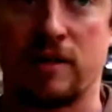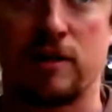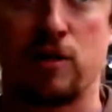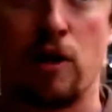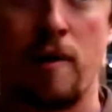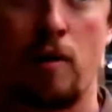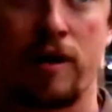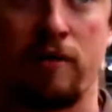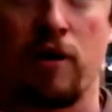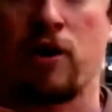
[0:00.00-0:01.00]
to talk about what
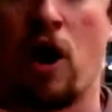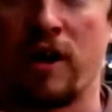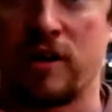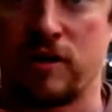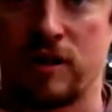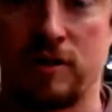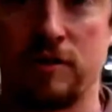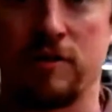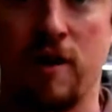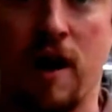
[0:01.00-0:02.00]
they've got knowledge or
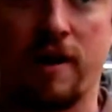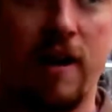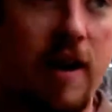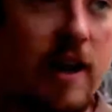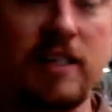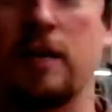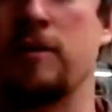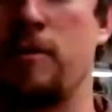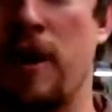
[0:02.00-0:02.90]
skills around. It seems a bit